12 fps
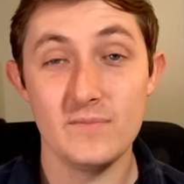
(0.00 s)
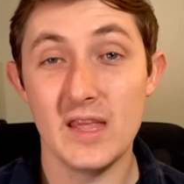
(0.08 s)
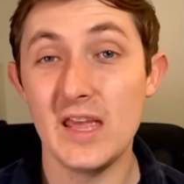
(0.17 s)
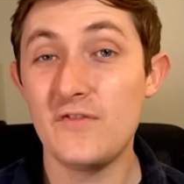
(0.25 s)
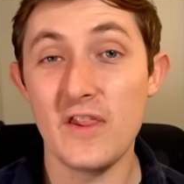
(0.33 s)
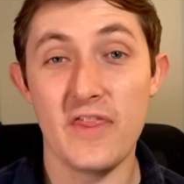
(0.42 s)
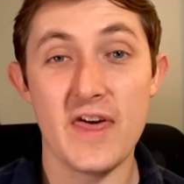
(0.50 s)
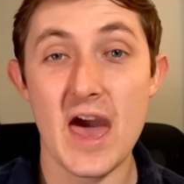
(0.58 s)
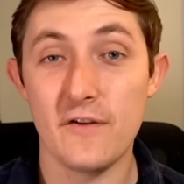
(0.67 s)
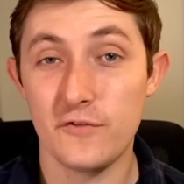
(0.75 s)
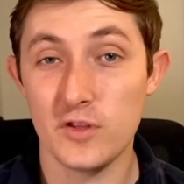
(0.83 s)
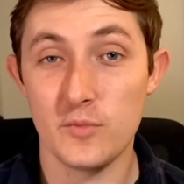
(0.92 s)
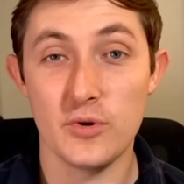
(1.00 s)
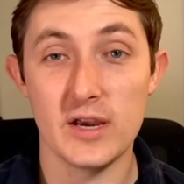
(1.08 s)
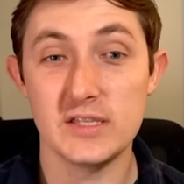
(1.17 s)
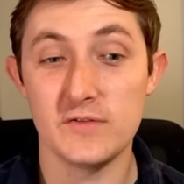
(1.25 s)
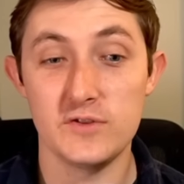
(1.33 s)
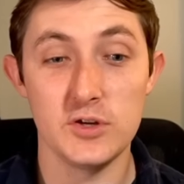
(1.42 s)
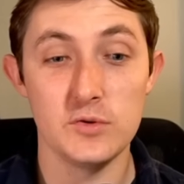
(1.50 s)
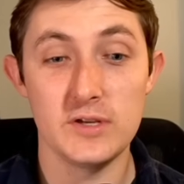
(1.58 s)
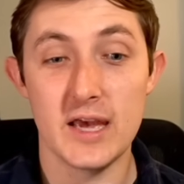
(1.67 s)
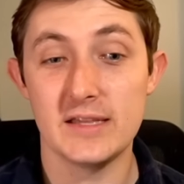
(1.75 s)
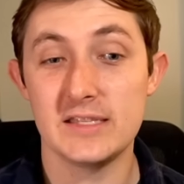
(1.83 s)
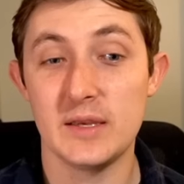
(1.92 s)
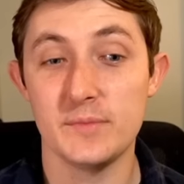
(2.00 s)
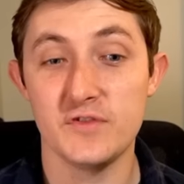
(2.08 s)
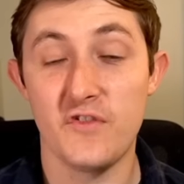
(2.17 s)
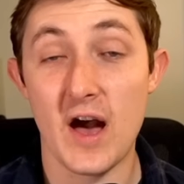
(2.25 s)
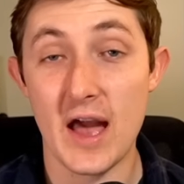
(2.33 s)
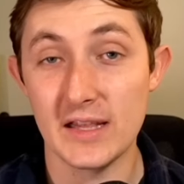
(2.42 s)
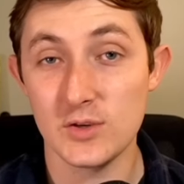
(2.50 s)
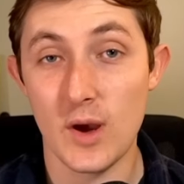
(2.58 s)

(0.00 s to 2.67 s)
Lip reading: Even that for the price of 210 seems fine.